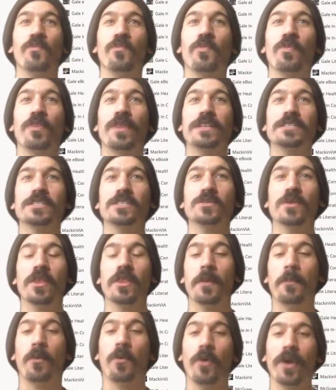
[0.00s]
this is
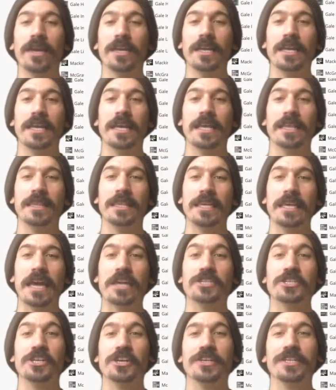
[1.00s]
the point in the
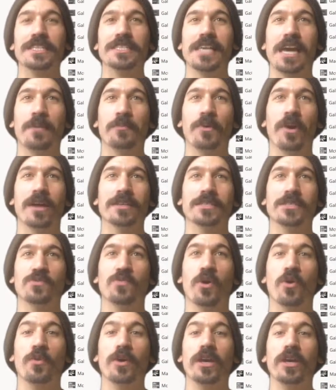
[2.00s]
engineering design process
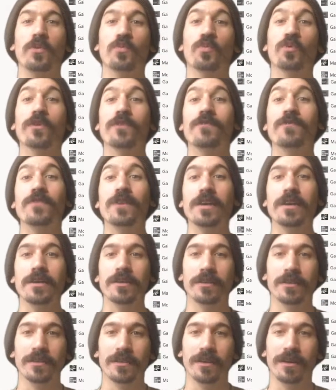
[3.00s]
where we
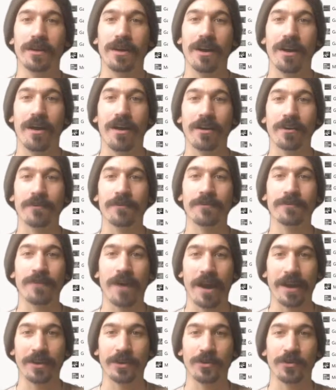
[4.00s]
reveal our
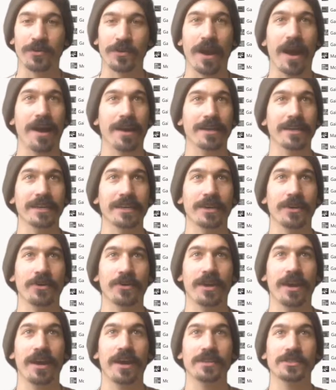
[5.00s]
final rocket,
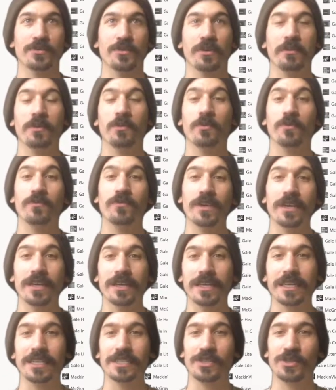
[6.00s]
okay? So we're gonna be
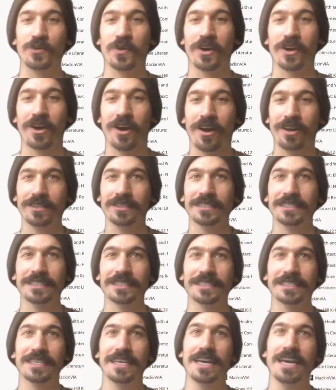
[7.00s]
revealing it to our
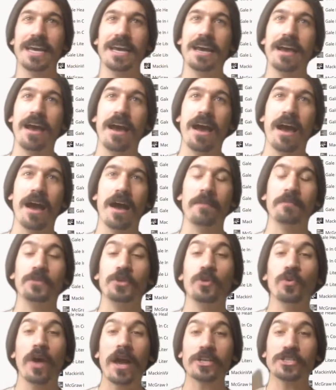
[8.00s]
colleagues.
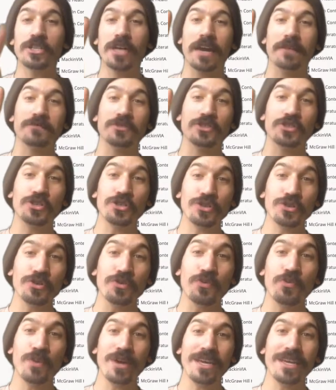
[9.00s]
You will actually have
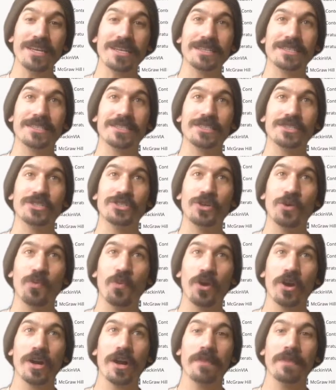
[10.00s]
2 weeks to
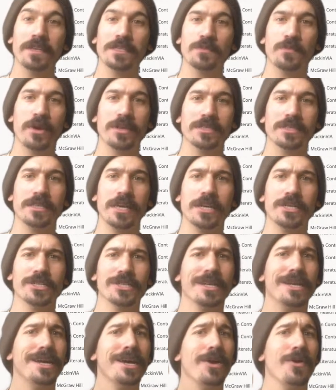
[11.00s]
work on this
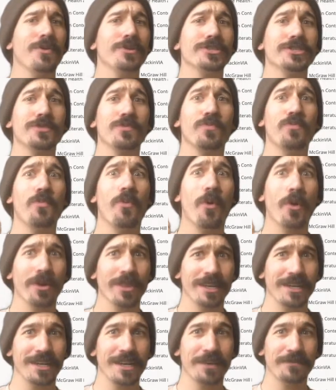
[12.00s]
presentation, which is more
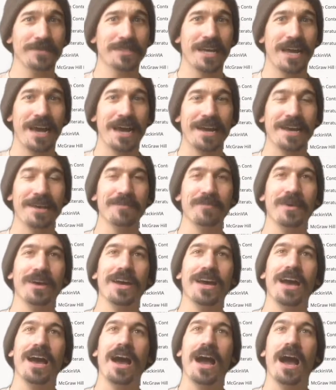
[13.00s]
than enough time,
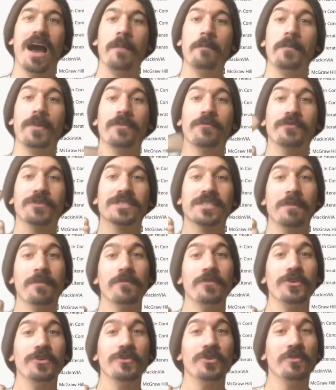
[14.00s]
but for some
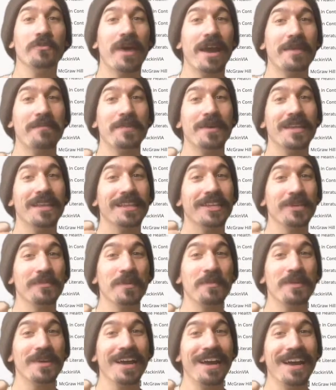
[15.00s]
of you, you might be a little
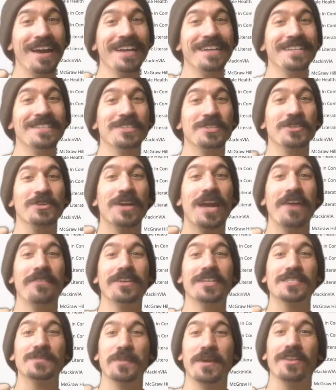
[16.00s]
bit behind, and so you're having
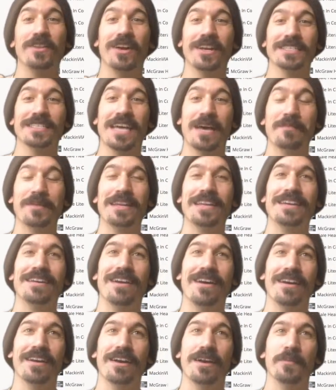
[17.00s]
to spend a lot of time getting
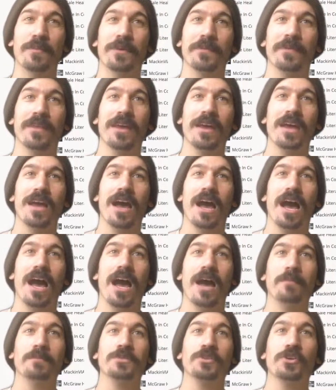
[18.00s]
caught up.
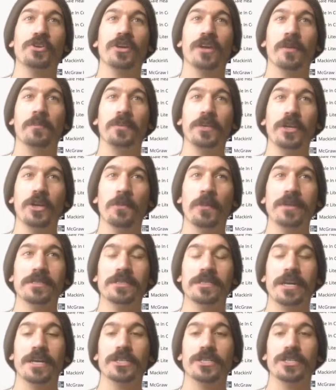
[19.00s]
So you're gonna complete your
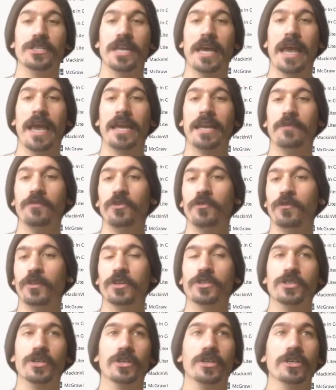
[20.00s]
presentation, and if you
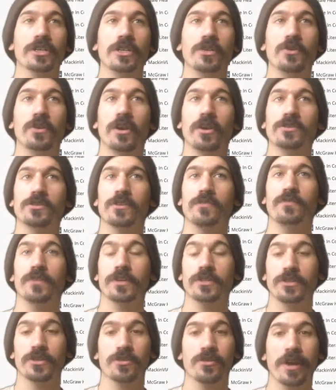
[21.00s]
finish early, you can also
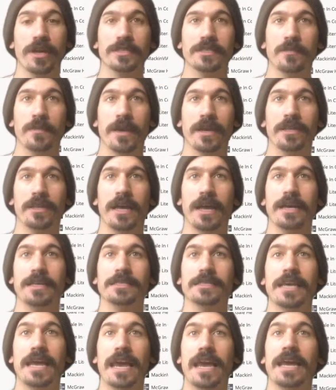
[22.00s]
fix your grades in my
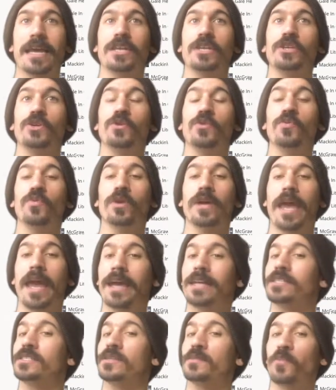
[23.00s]
class, and you
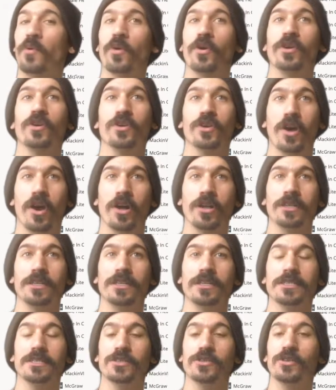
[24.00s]
can support your
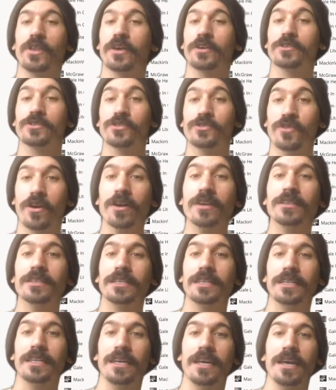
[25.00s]
colleagues that are
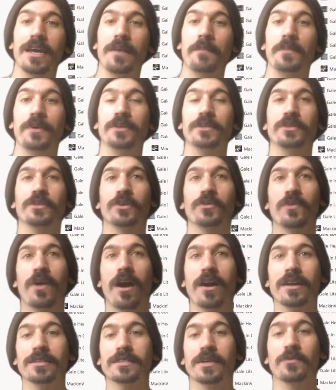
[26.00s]
struggling building their
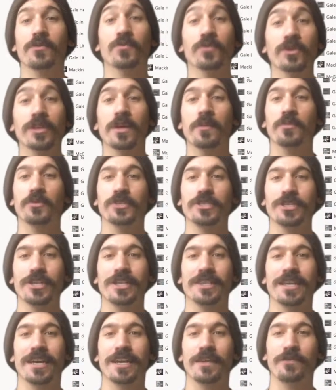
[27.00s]
rockets. I would really
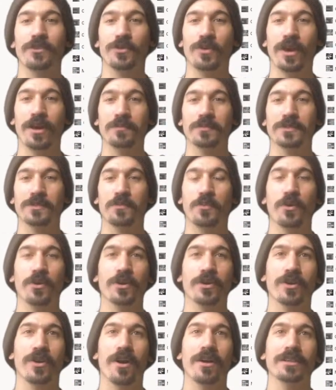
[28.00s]
appreciate that if you help support
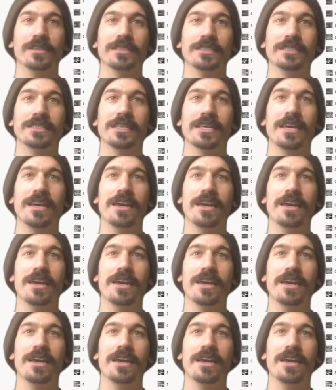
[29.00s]
your colleagues.